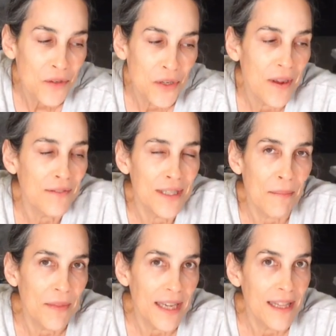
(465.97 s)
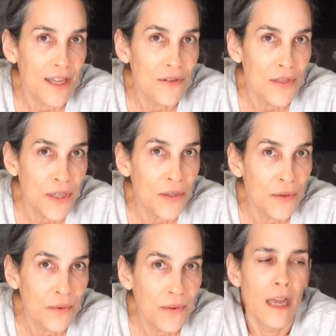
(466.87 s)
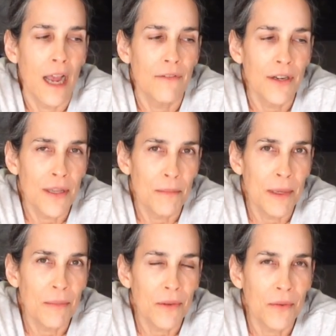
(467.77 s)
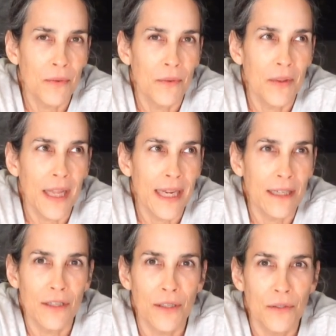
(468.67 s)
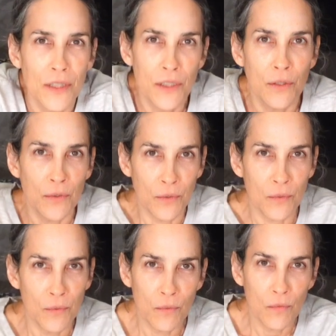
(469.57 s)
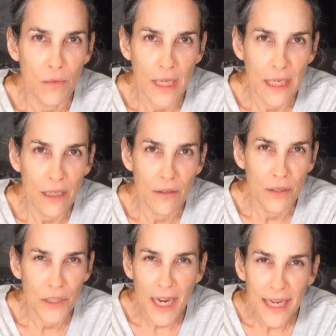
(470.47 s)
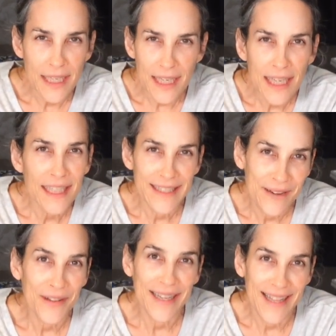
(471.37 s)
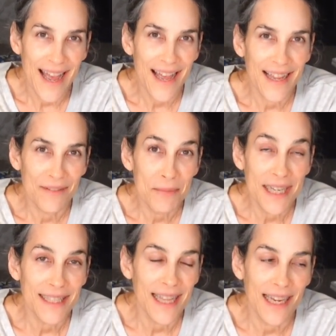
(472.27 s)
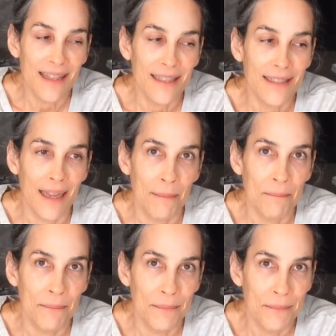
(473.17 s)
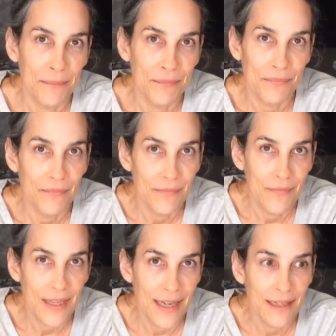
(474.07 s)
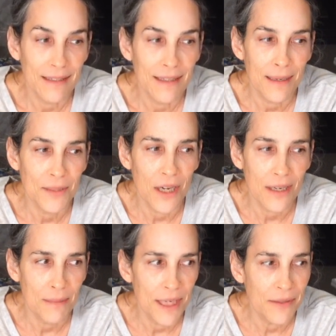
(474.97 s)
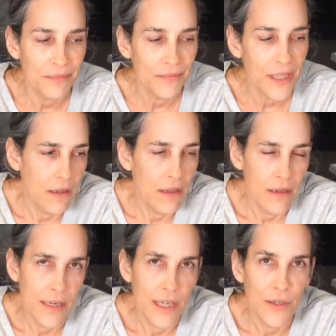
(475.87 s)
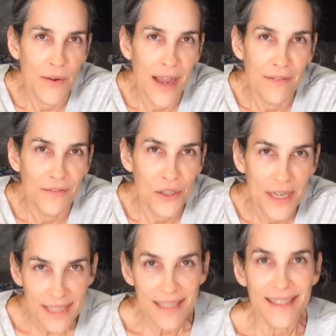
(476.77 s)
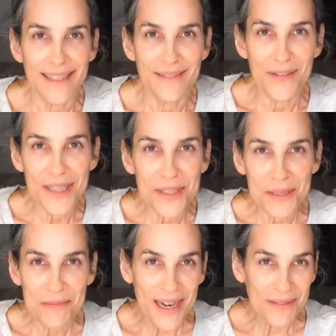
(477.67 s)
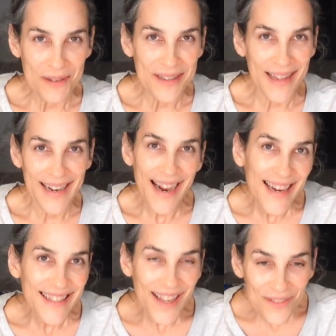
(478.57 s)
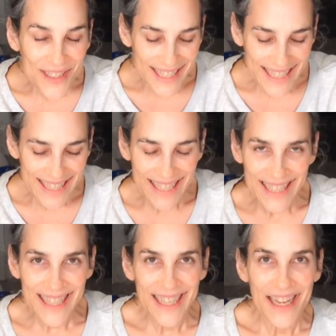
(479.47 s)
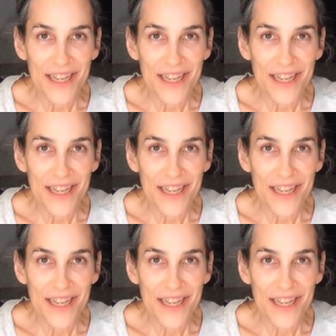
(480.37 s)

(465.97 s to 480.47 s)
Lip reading: Do you have something that you do? I've heard that people like to do like crocheting and knitting and stuff like that because they get the same thing that I'm talking about. Do you have tricks? What does your brain work like? I'd love to hear.